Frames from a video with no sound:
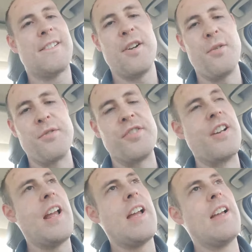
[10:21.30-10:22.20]
go
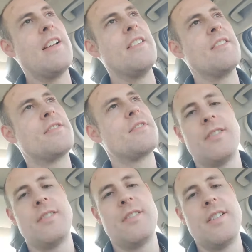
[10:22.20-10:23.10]
Jazz.
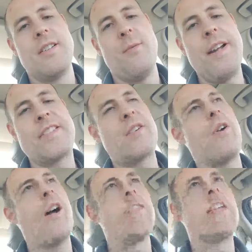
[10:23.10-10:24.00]

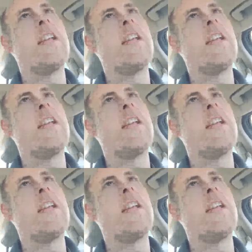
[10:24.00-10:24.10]
Wait, so